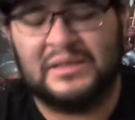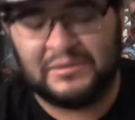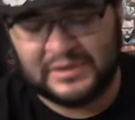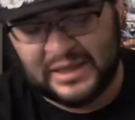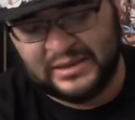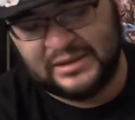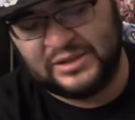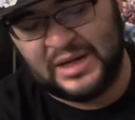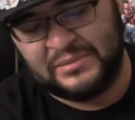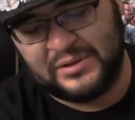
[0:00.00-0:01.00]
That was the end of the
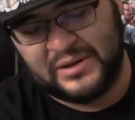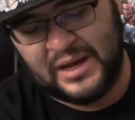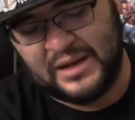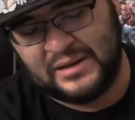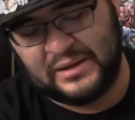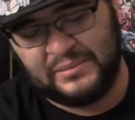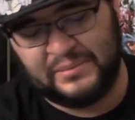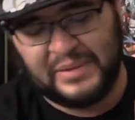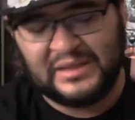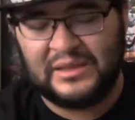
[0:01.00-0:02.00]
chapter, and he
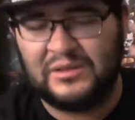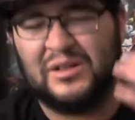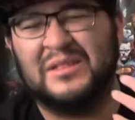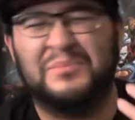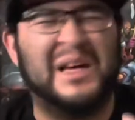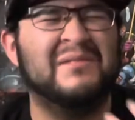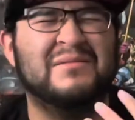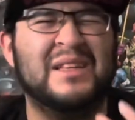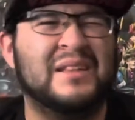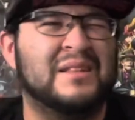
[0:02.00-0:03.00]
basically took us. But I
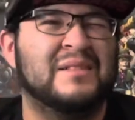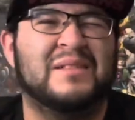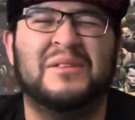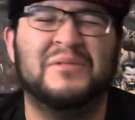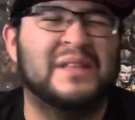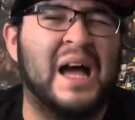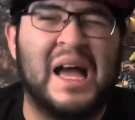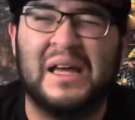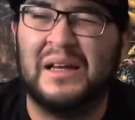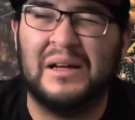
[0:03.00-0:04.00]
don't think he will
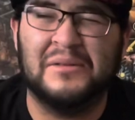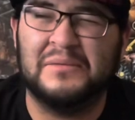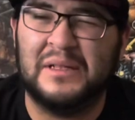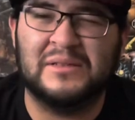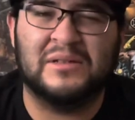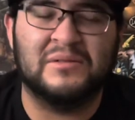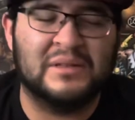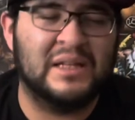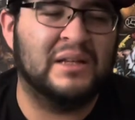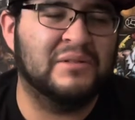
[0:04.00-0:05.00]
die. I don't think so. I
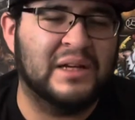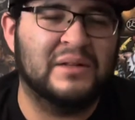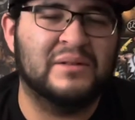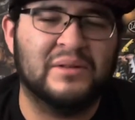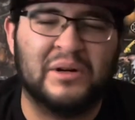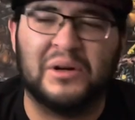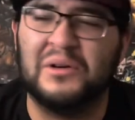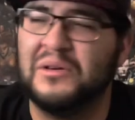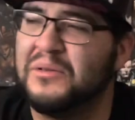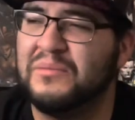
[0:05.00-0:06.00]
think he'll get
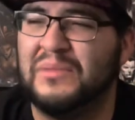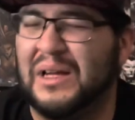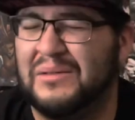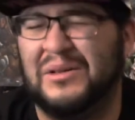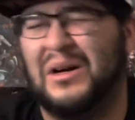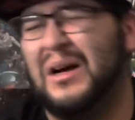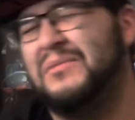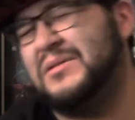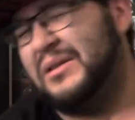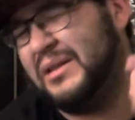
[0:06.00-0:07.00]
hurt. Like no,
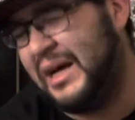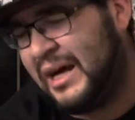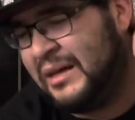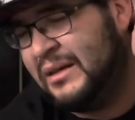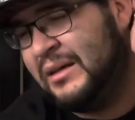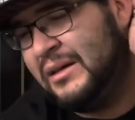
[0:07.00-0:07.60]
obviously not.